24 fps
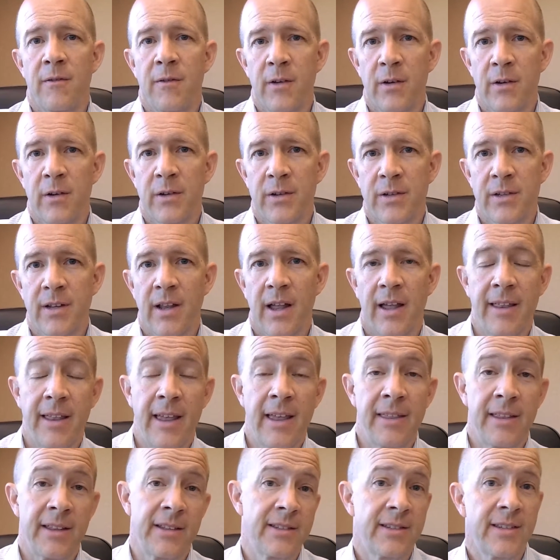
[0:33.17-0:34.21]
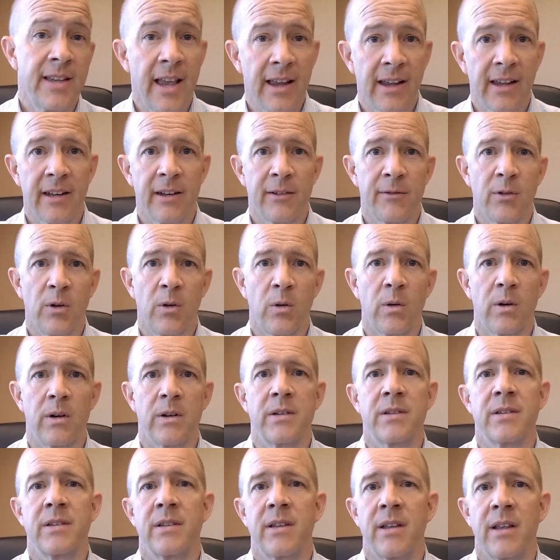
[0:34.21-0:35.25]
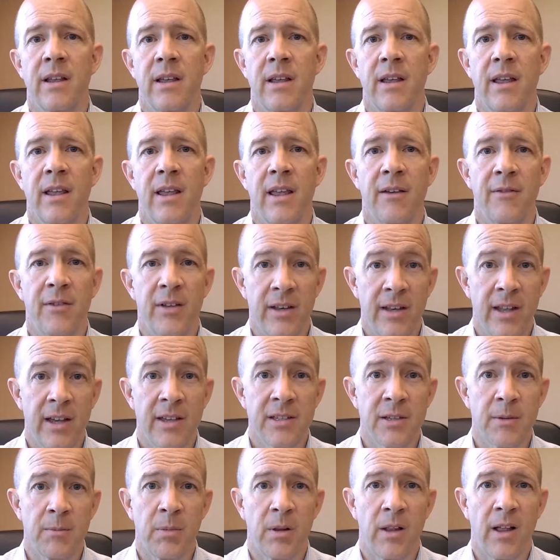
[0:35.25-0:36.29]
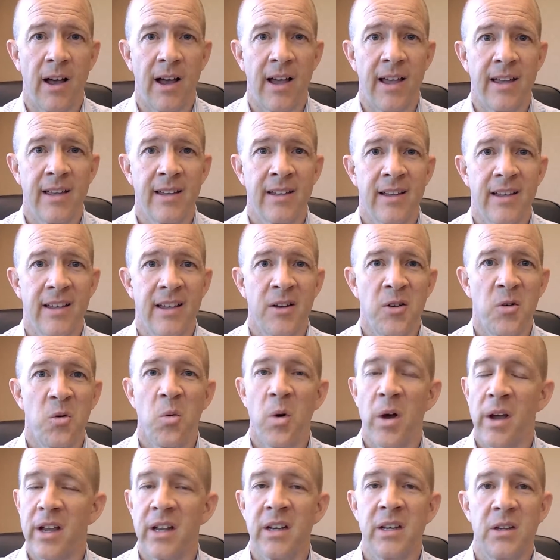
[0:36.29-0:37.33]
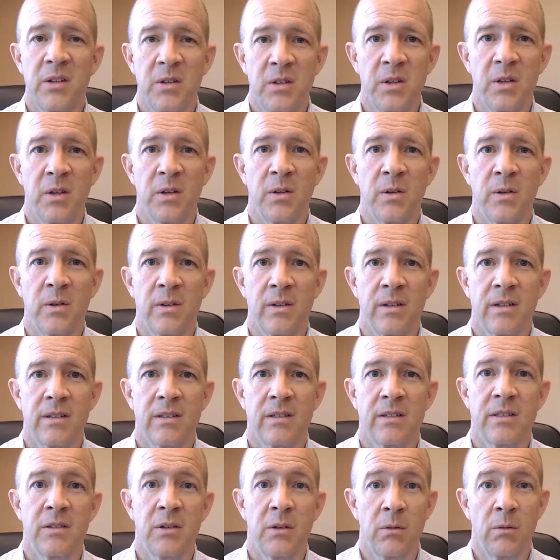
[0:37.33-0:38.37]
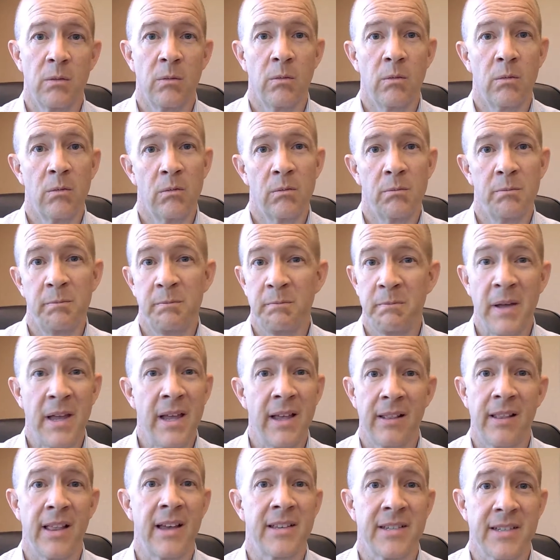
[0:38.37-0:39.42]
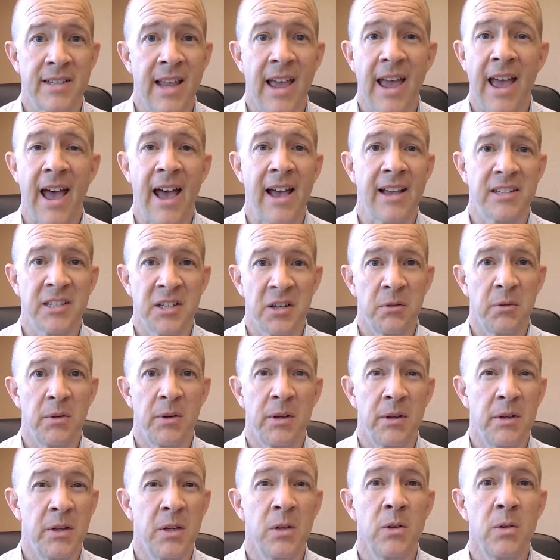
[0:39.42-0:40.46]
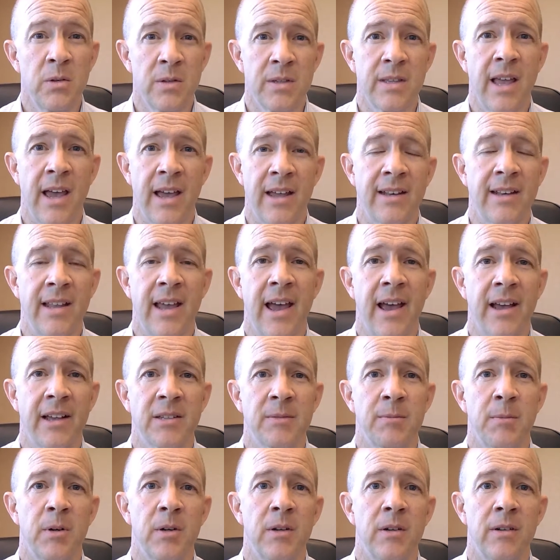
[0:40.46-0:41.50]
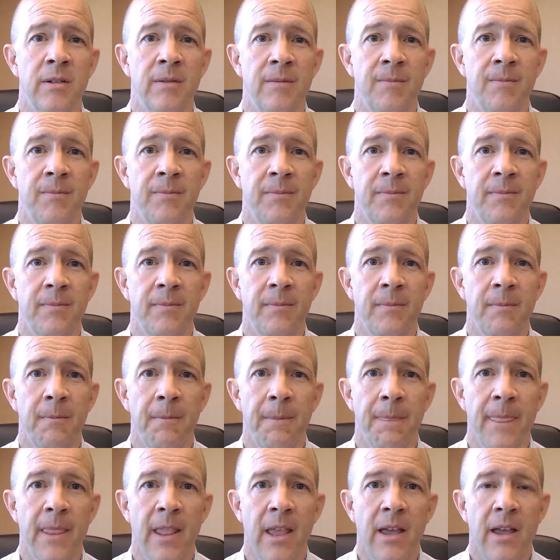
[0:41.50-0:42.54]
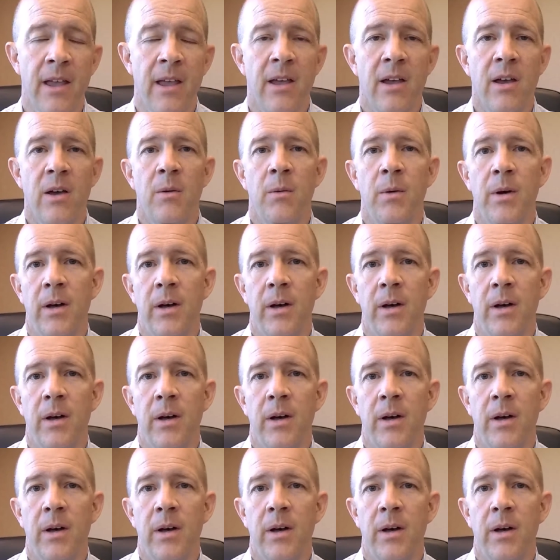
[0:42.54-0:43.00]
First, and then second, of course, if it does apply, what can you do to pay less tax, to reduce that tax burden?